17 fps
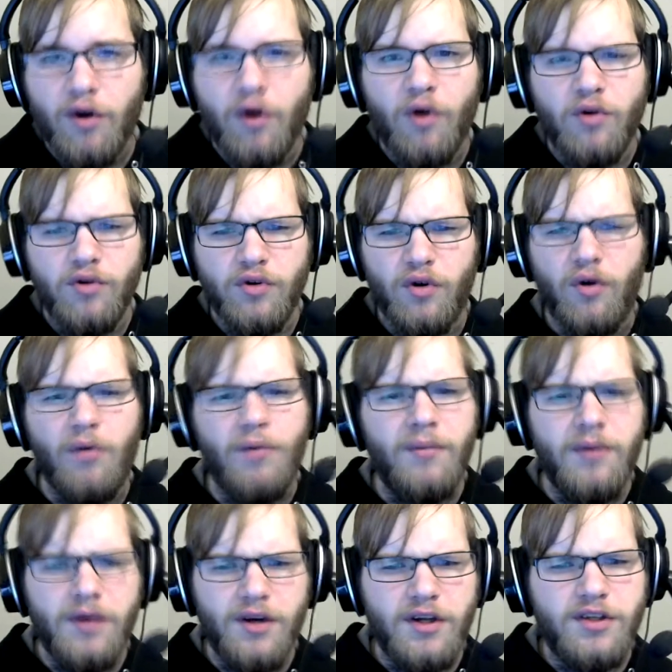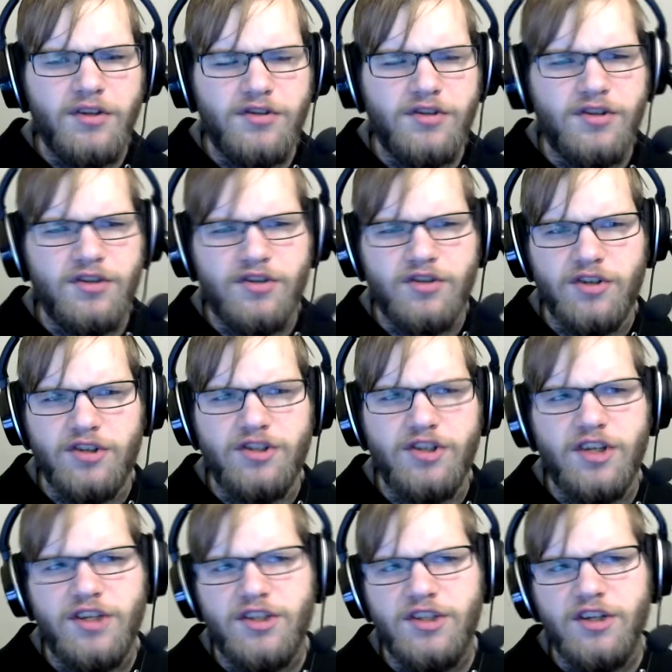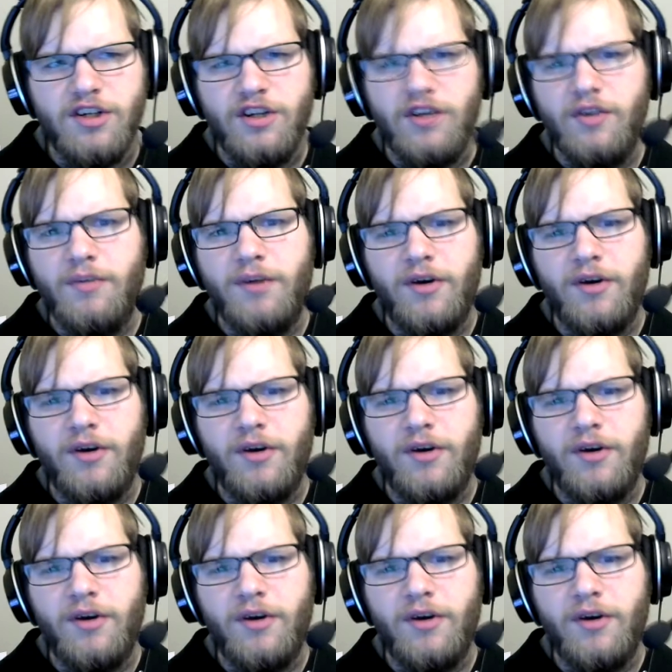does Destiny look